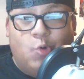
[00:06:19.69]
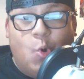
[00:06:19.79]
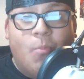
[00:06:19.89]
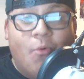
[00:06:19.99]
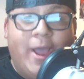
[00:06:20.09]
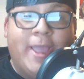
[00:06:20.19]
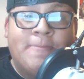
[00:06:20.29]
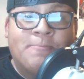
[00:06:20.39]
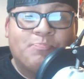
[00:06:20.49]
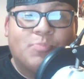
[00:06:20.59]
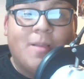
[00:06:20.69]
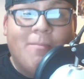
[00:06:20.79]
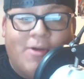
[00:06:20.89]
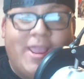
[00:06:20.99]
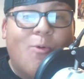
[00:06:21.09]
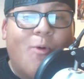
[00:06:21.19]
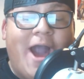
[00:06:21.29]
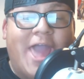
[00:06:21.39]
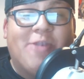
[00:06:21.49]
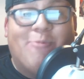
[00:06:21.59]
Oh boy. Bray
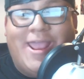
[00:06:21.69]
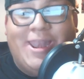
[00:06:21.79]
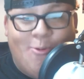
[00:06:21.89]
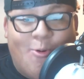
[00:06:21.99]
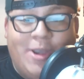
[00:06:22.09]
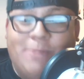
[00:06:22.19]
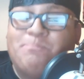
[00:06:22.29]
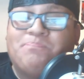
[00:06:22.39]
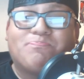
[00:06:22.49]
Wyatt and Randy Orton.